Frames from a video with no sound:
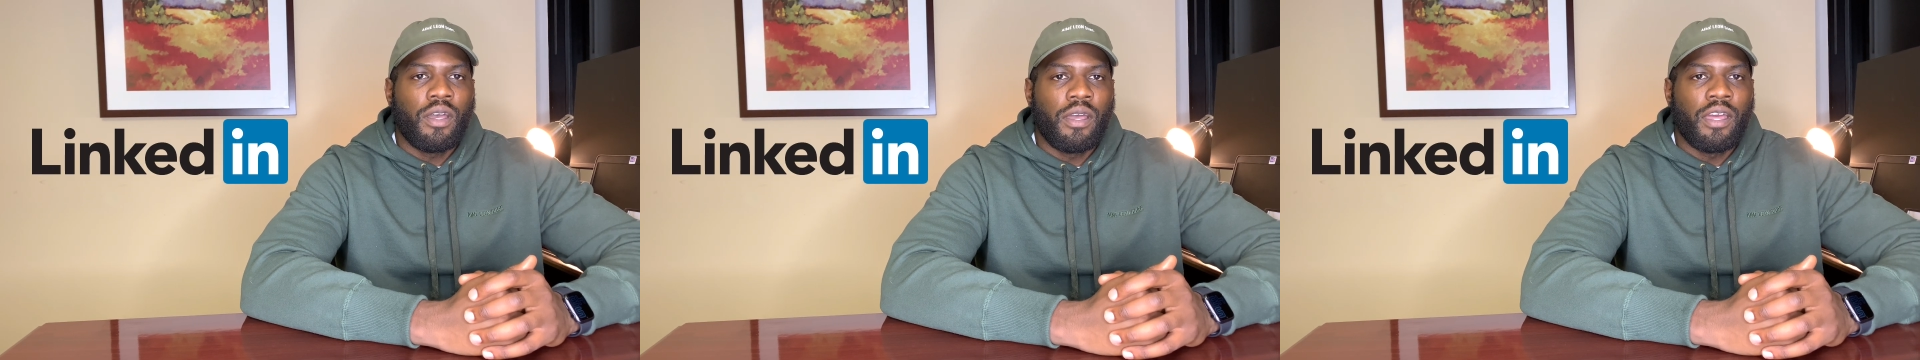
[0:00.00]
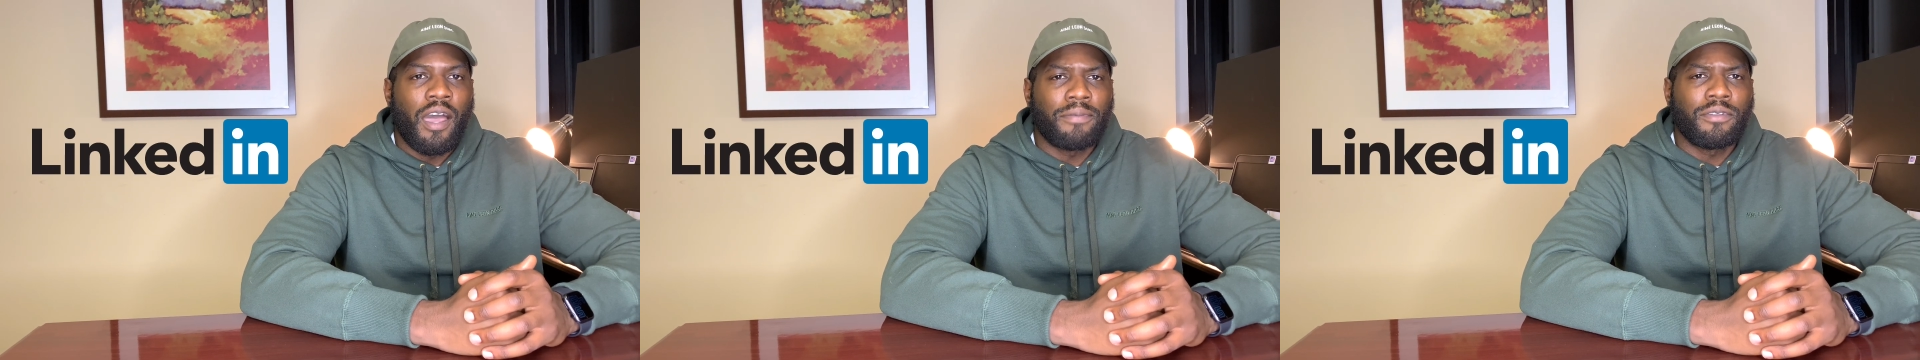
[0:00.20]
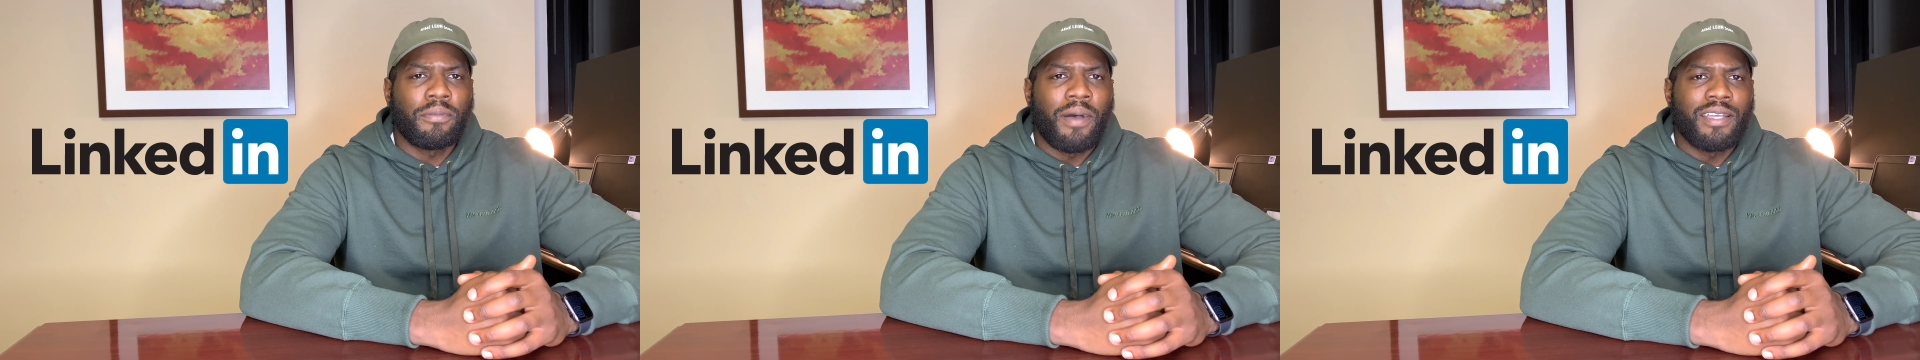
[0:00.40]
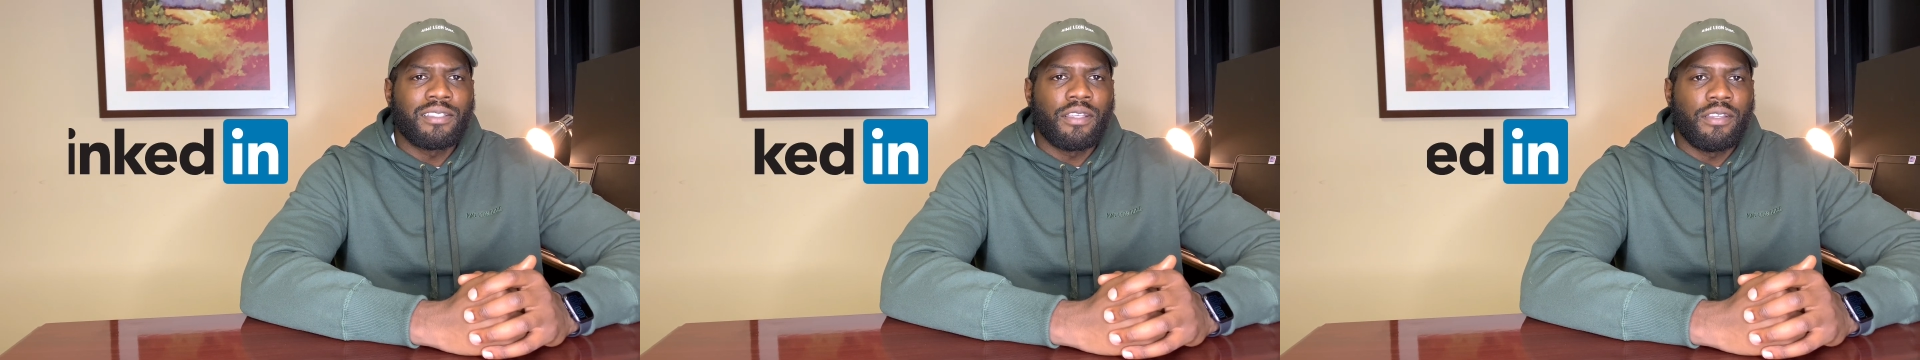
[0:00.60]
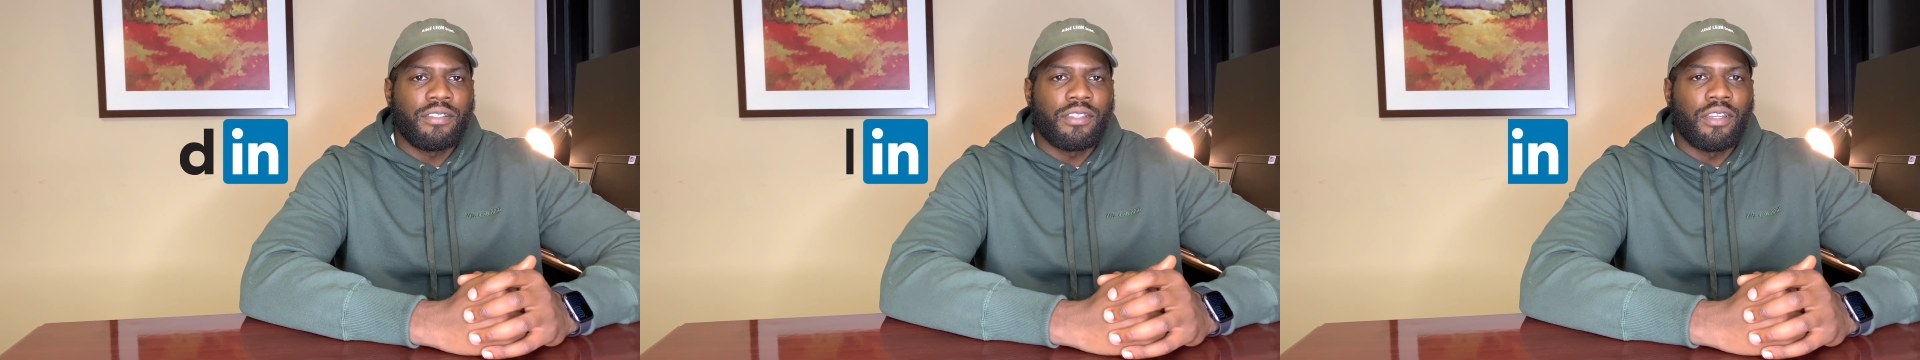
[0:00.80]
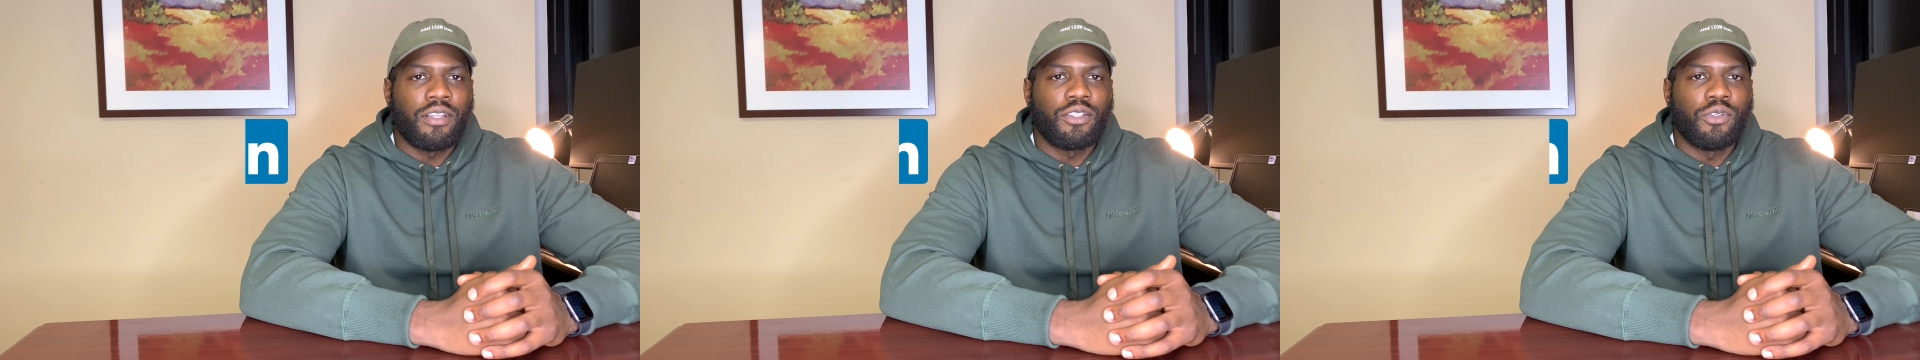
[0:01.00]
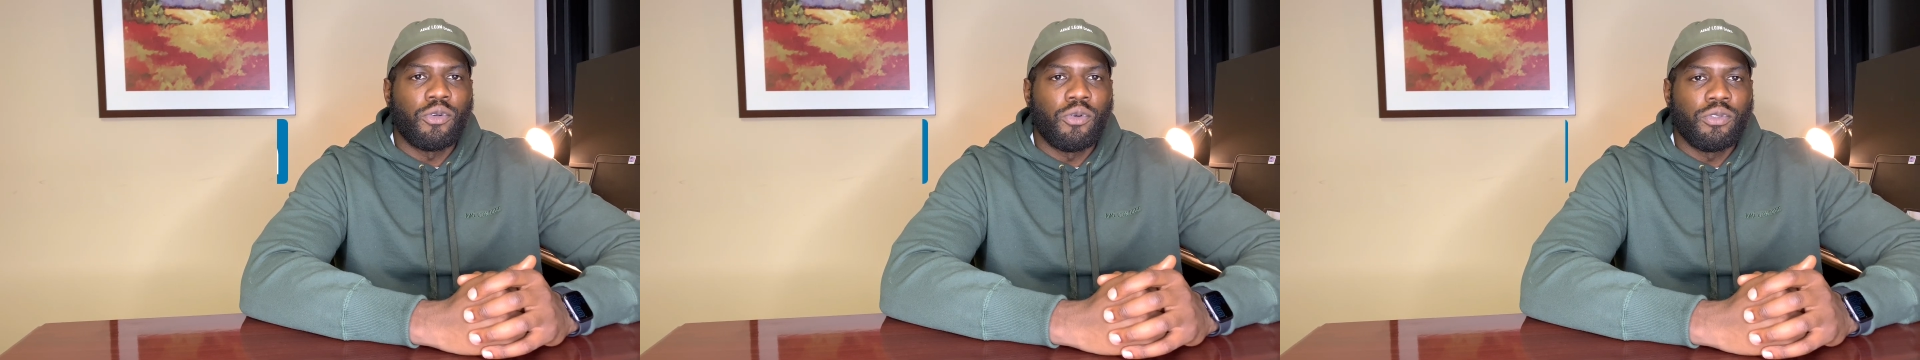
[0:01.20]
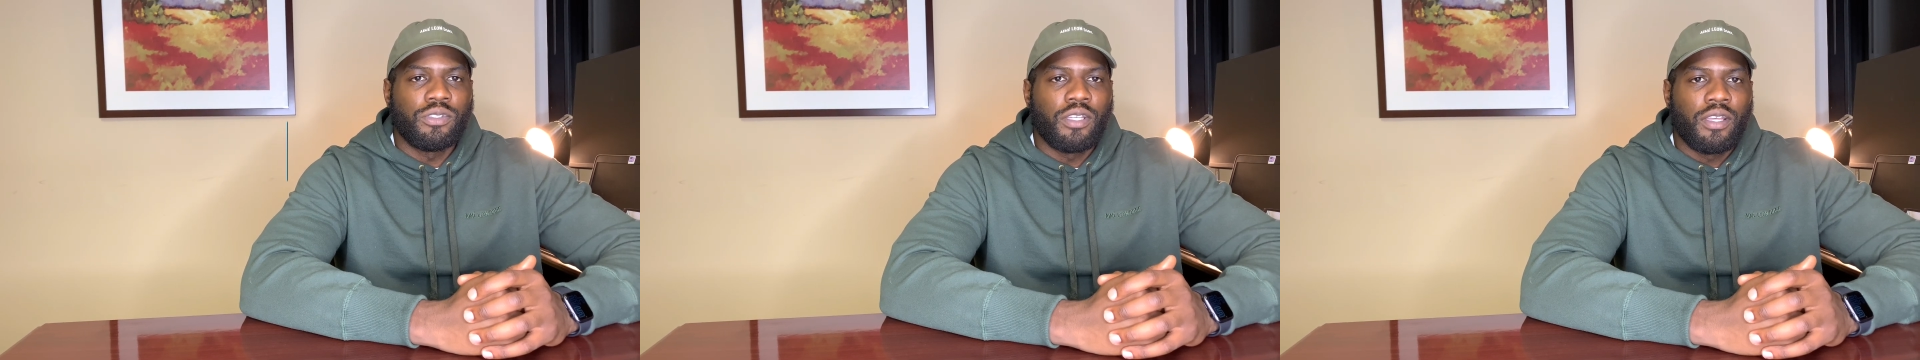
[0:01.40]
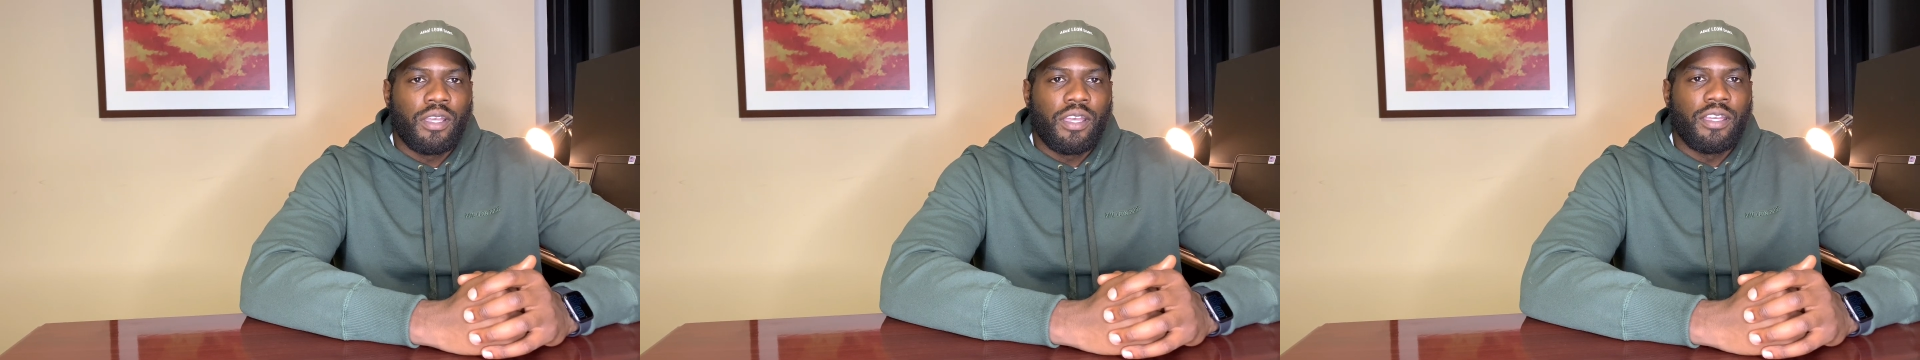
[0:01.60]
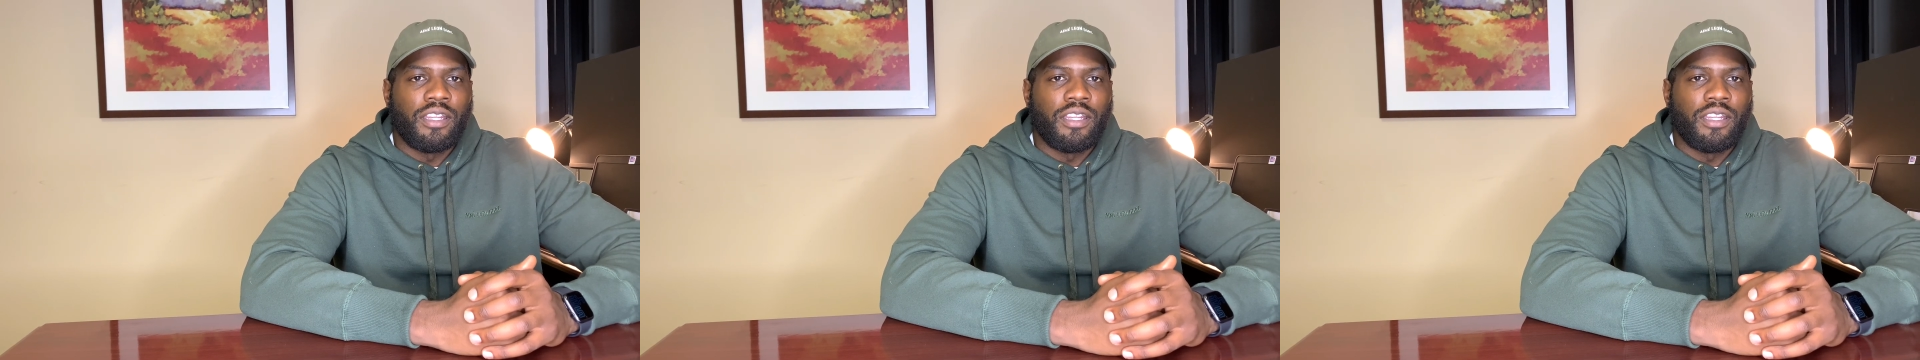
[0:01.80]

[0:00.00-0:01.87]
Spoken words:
An optimized LinkedIn includes an